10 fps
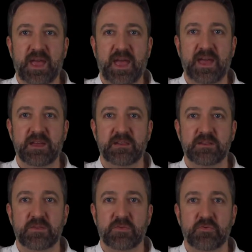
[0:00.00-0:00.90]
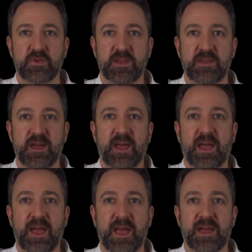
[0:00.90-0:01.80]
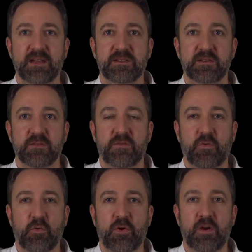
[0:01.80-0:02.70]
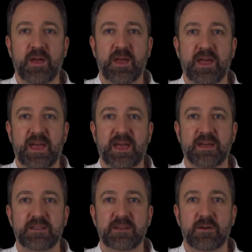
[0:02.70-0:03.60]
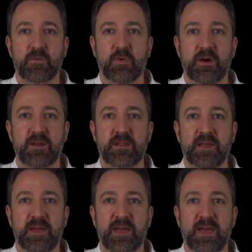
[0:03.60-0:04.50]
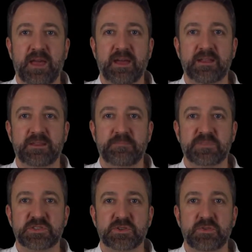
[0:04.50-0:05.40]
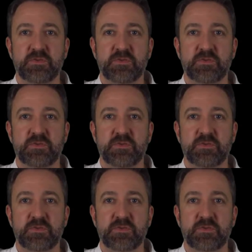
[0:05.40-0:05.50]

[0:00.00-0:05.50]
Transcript: and 3 and 4 and 1 and 2